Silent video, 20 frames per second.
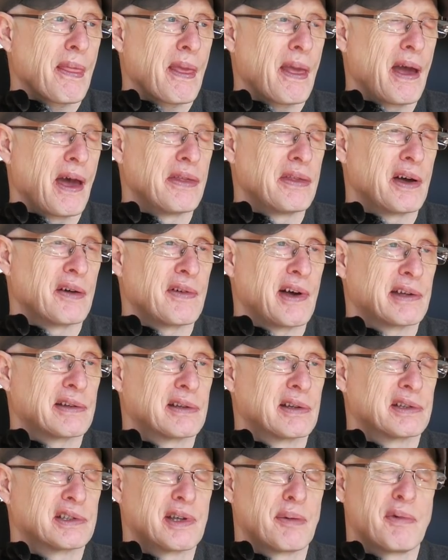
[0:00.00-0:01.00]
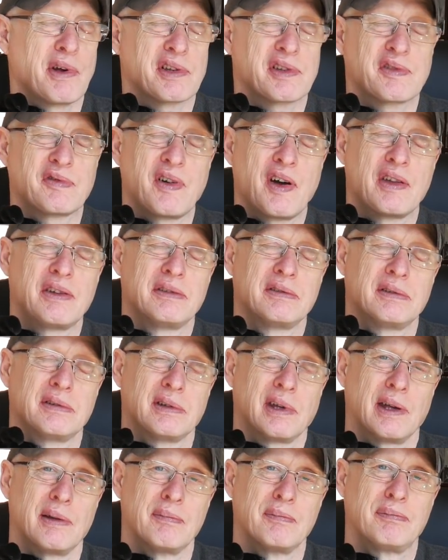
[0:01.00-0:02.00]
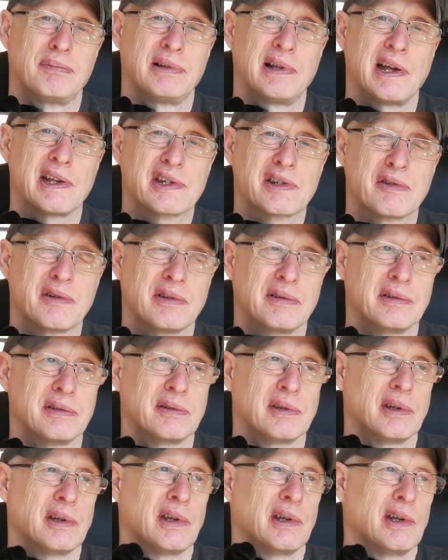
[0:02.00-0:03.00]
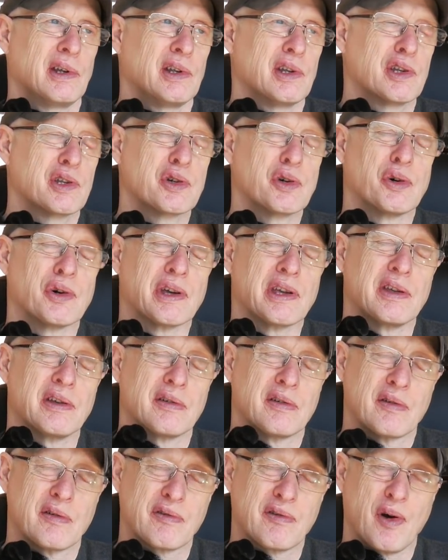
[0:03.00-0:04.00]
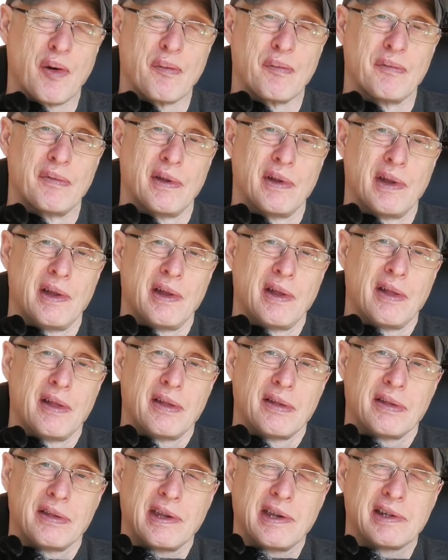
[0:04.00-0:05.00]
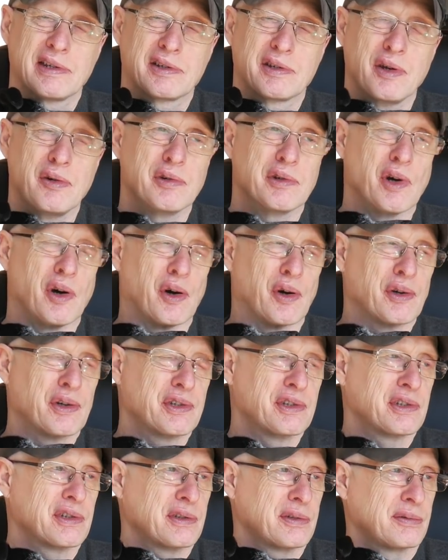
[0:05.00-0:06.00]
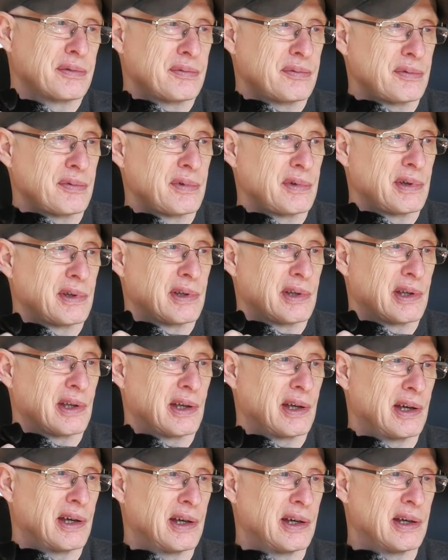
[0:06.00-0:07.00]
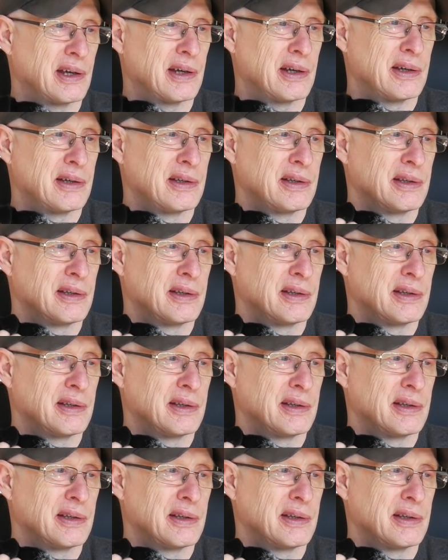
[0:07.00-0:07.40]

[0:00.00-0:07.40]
And I've had so much fun and pleasure and joy from these two dogs. Uh,